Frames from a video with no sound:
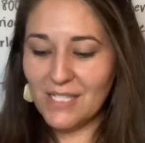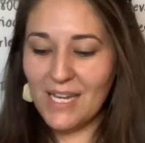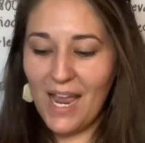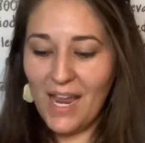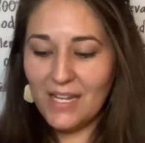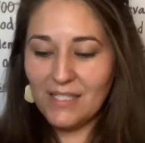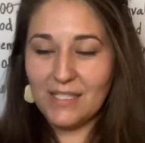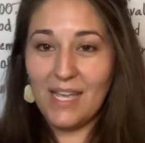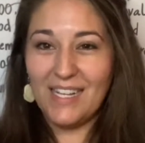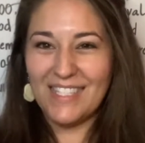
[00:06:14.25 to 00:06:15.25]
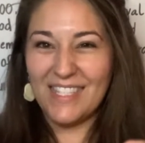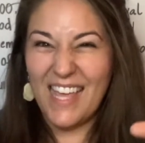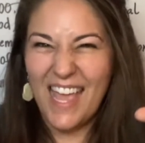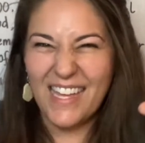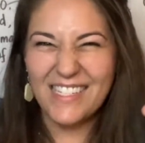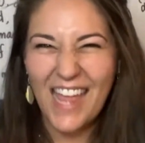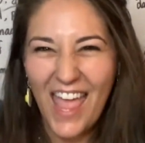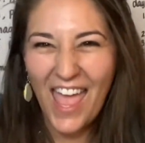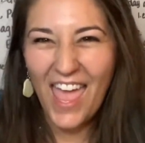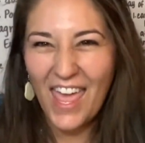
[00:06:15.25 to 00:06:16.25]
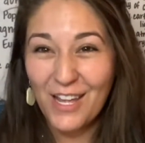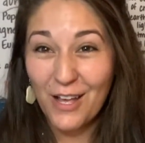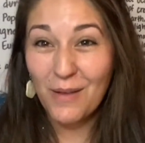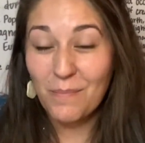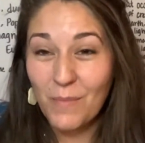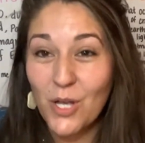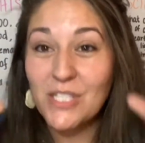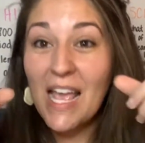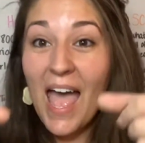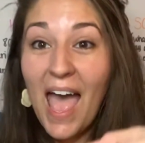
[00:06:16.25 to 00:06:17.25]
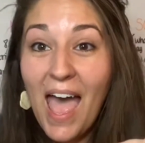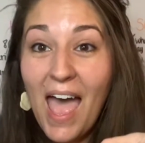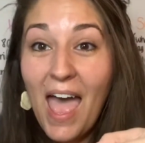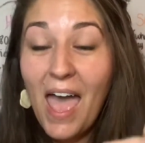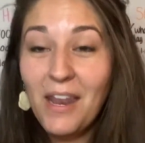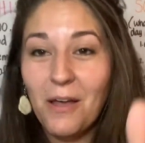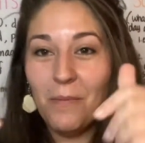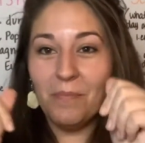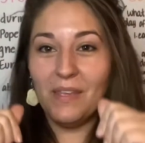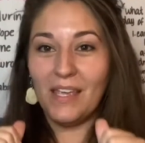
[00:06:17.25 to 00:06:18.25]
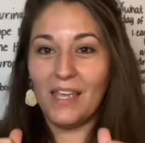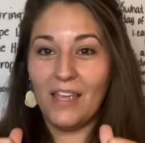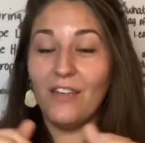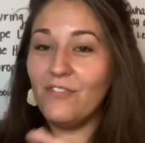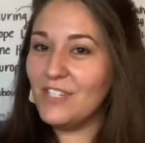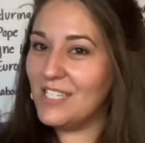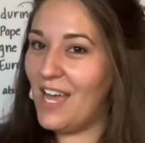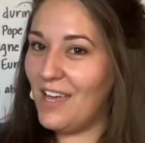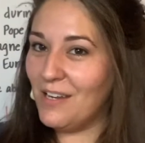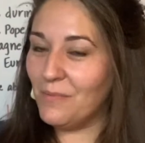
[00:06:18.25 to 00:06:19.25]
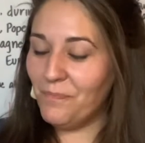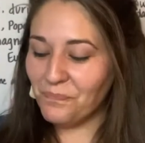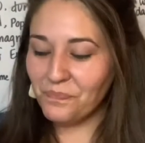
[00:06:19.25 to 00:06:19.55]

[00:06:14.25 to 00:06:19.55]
Day 6, land animals, Adam, Eve. Done.